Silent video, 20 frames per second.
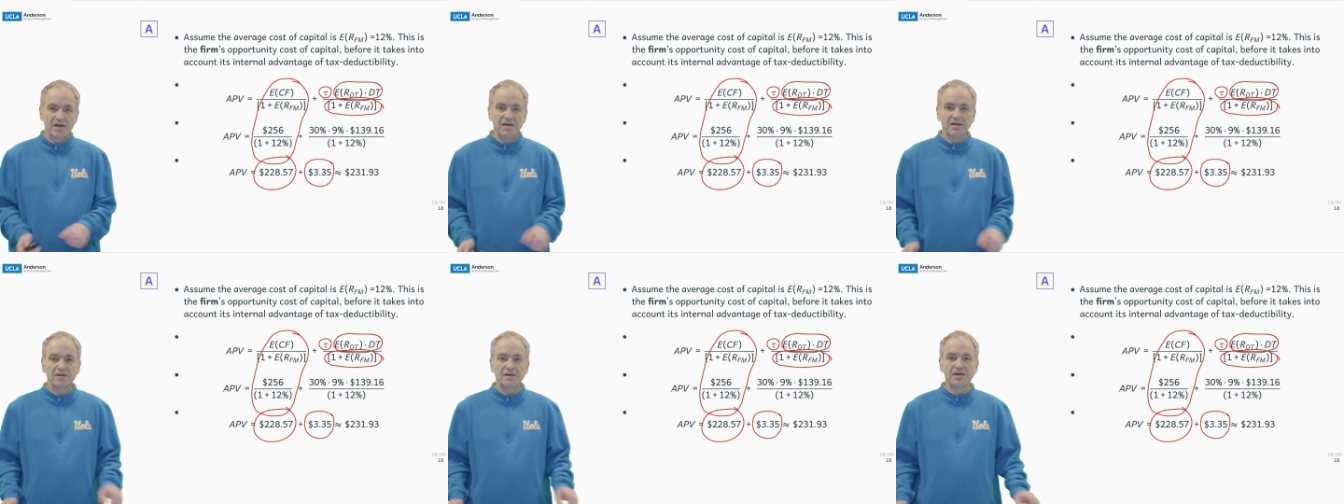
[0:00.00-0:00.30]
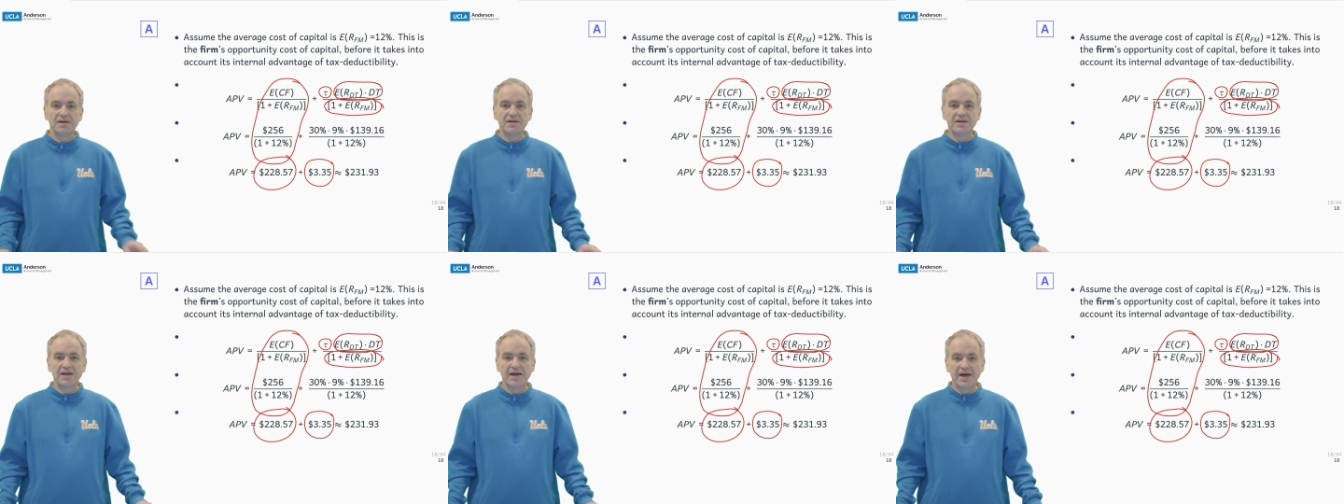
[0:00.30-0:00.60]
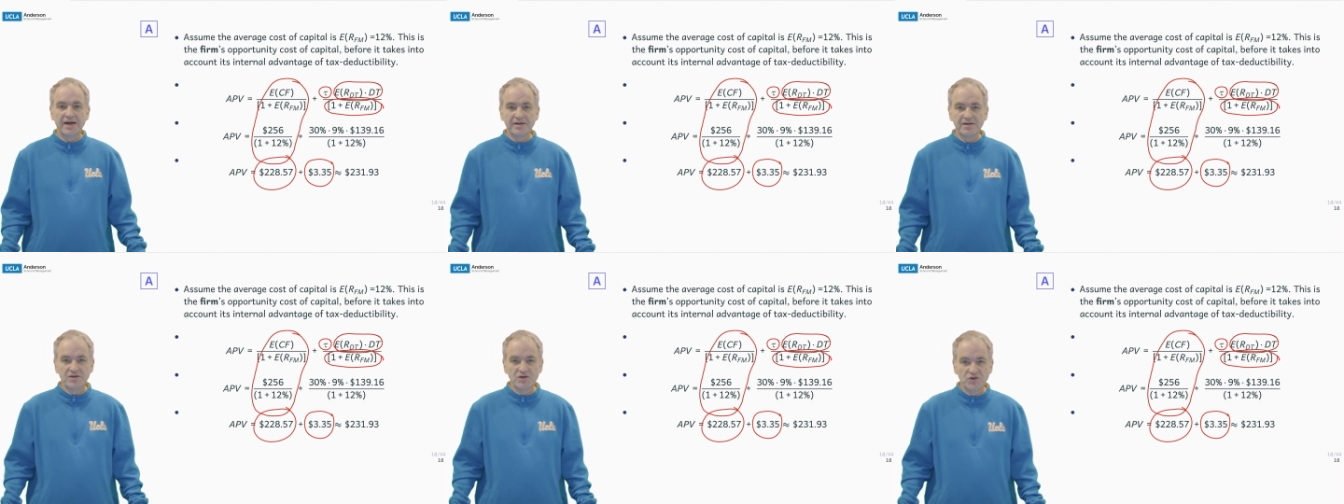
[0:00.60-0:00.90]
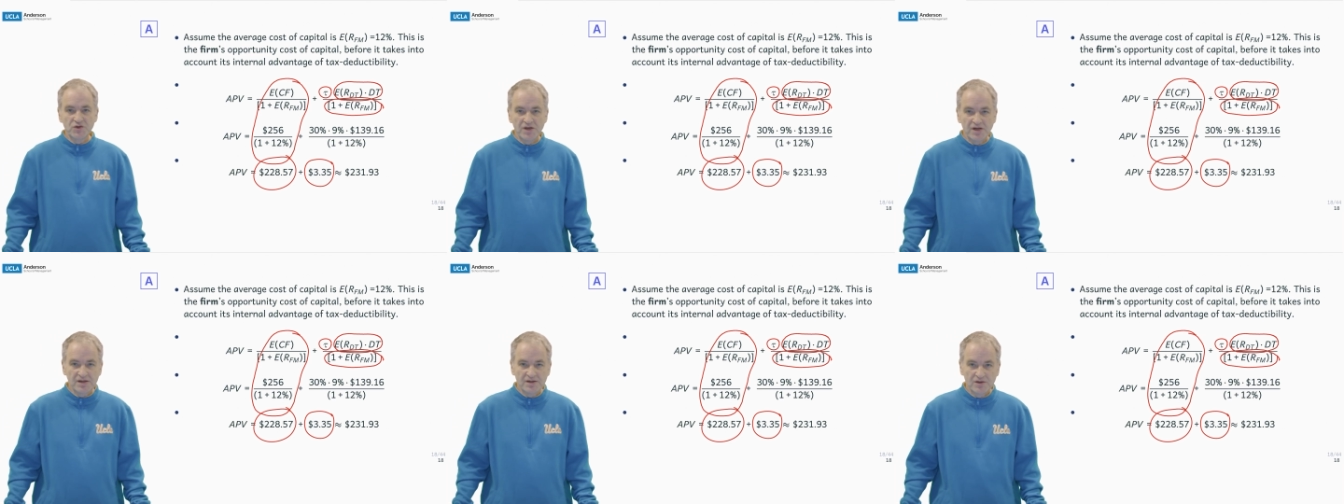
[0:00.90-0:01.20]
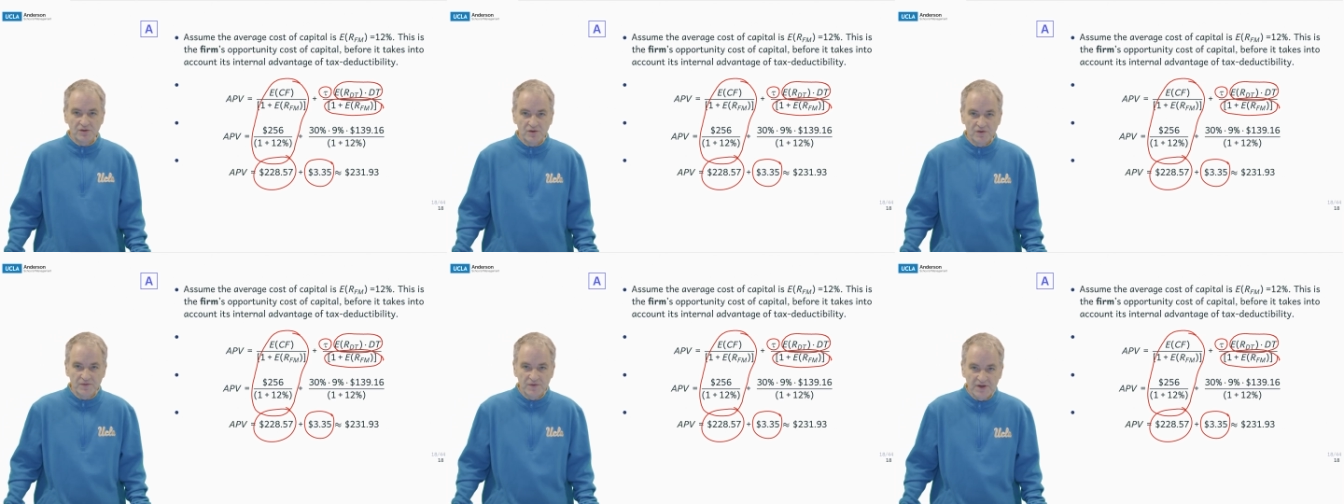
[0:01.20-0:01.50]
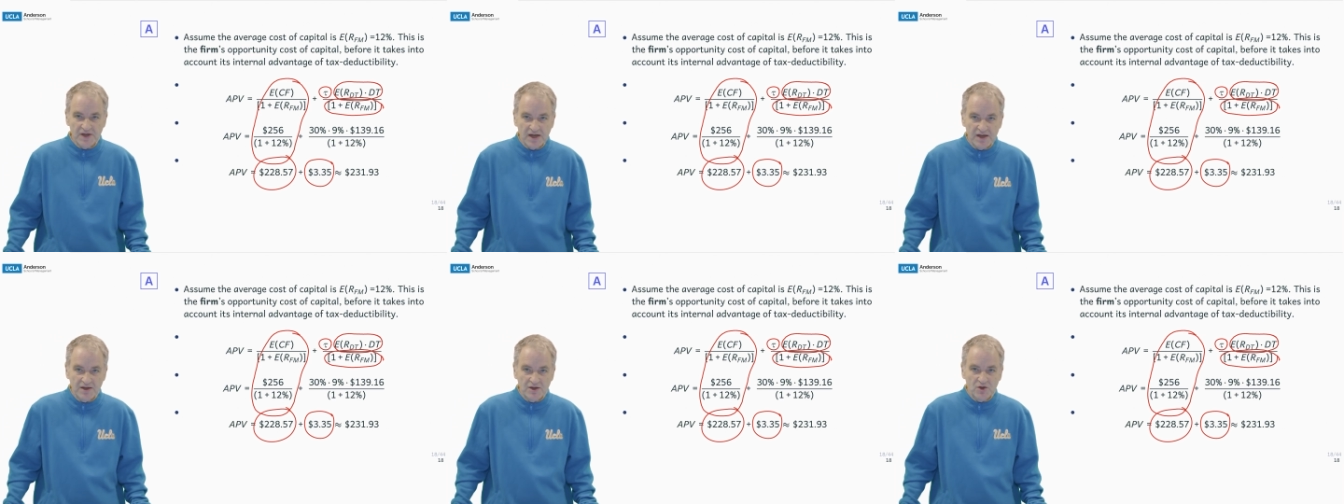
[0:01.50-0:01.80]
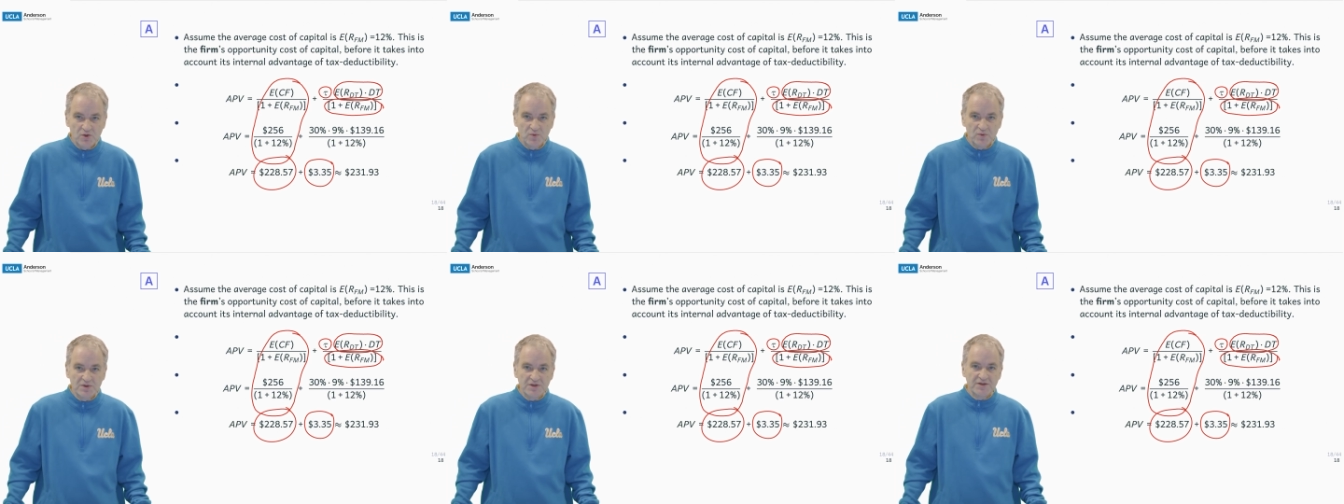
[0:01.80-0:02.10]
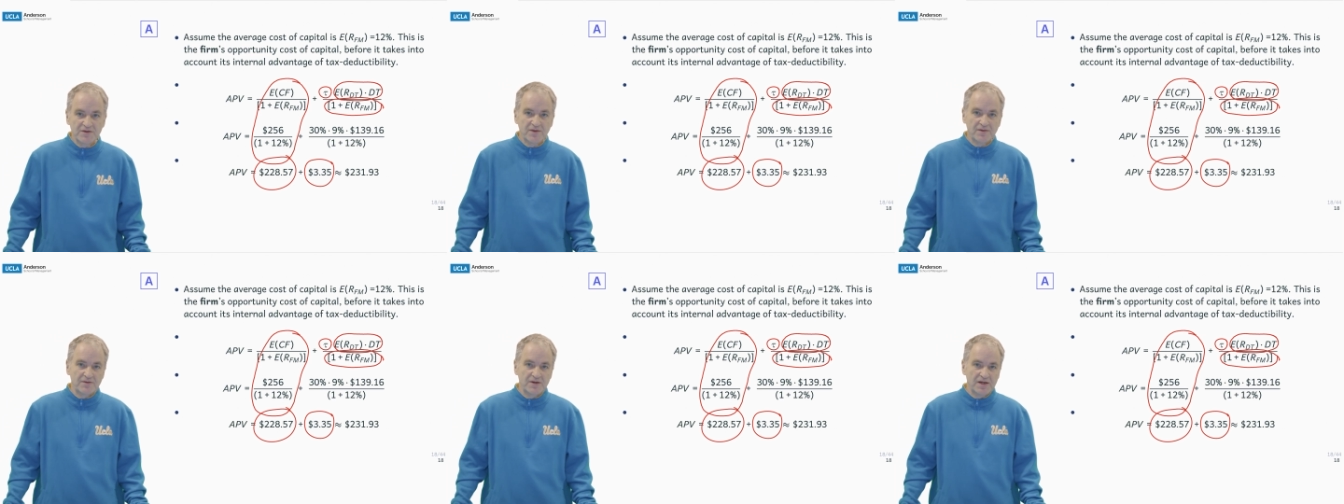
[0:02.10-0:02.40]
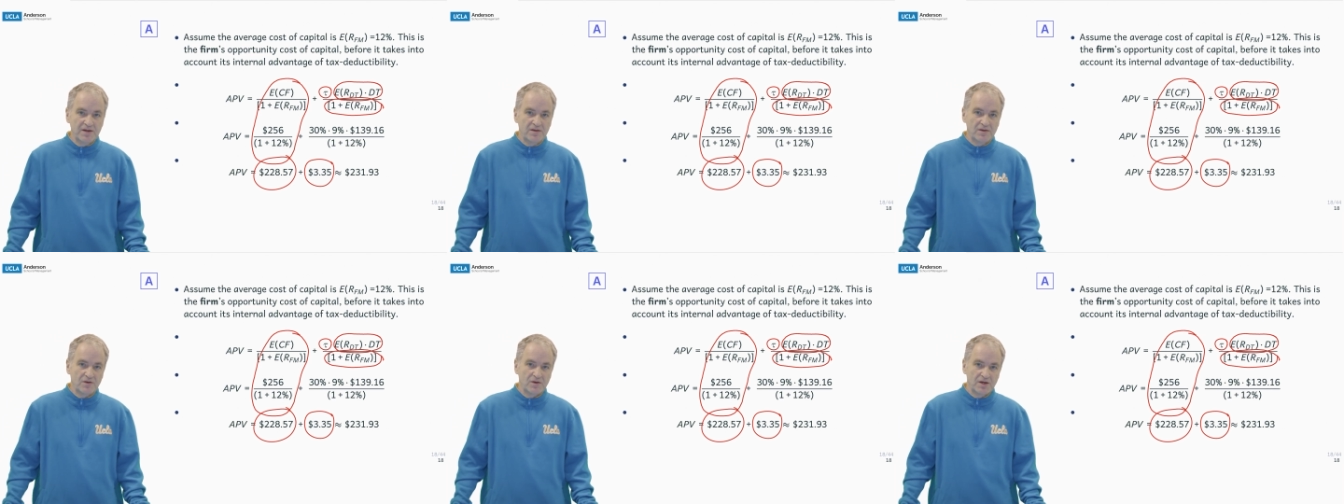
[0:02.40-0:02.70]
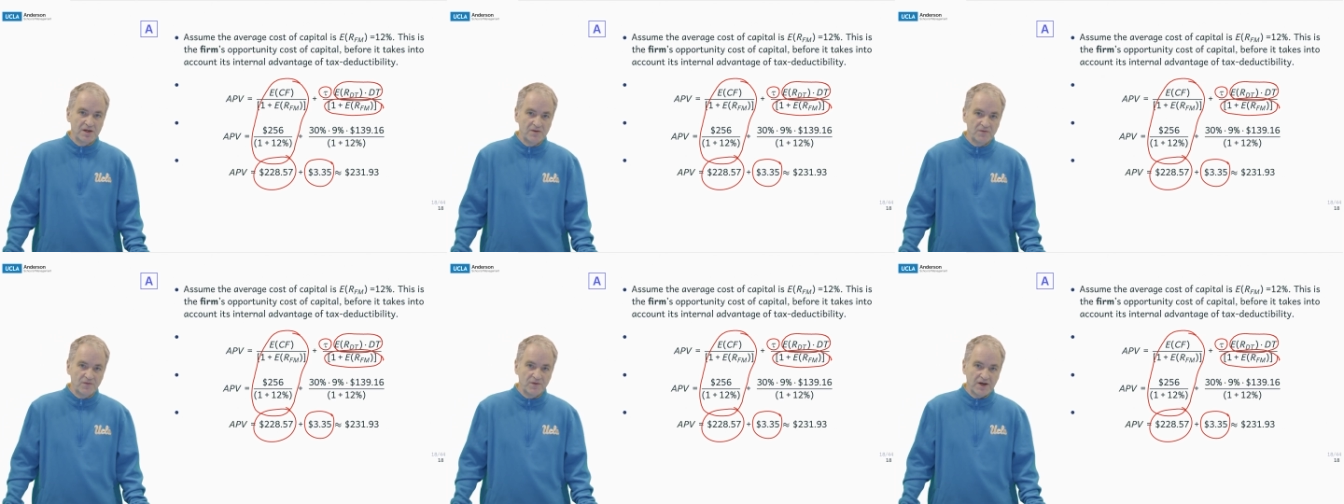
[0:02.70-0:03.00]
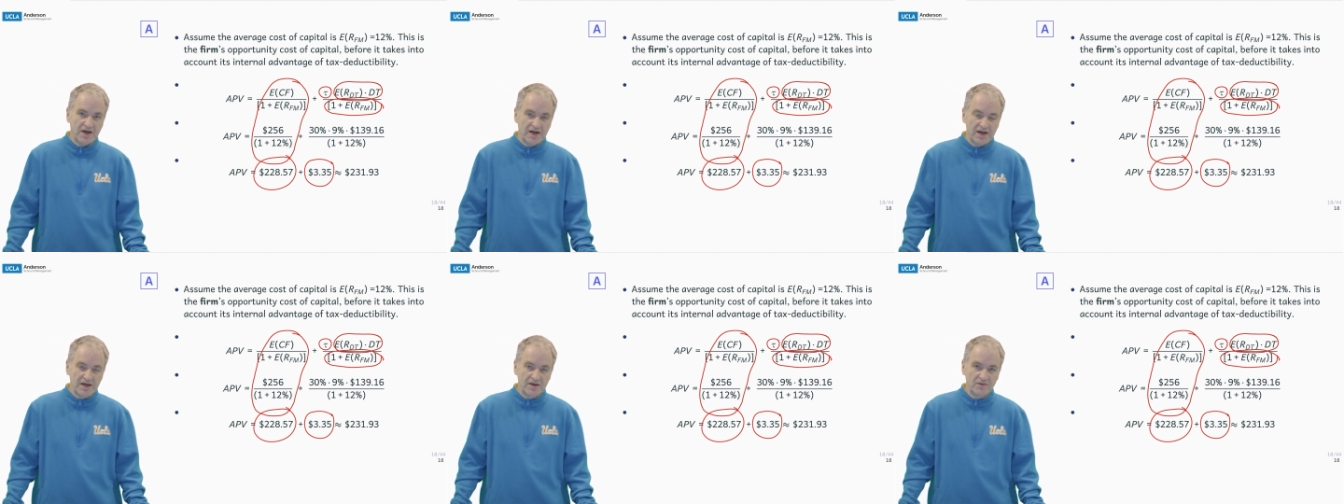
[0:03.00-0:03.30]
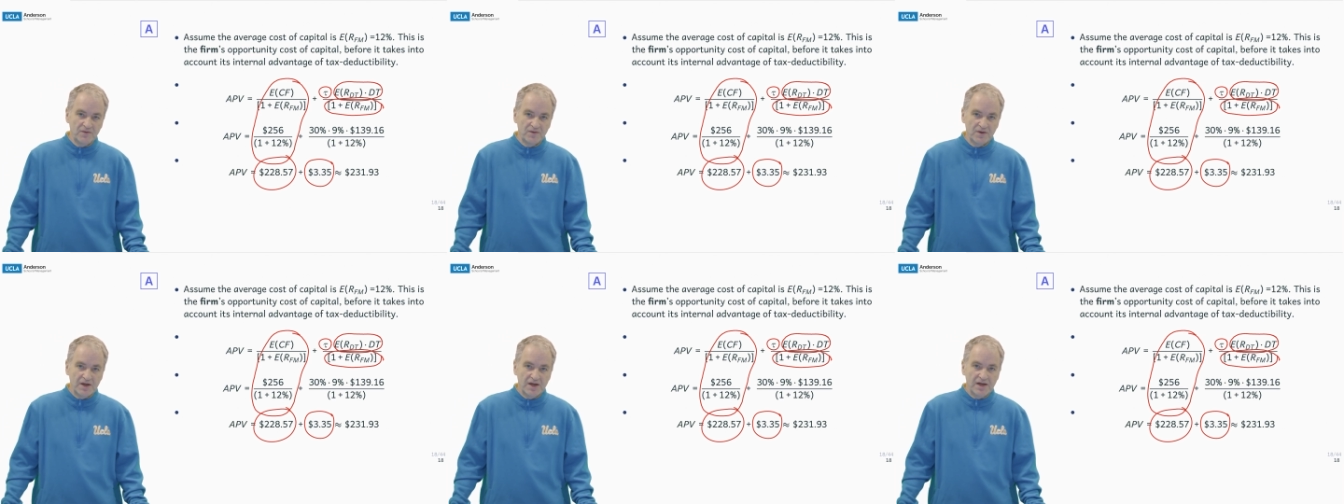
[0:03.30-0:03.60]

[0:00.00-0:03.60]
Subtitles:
The tax shelter of debt was $335,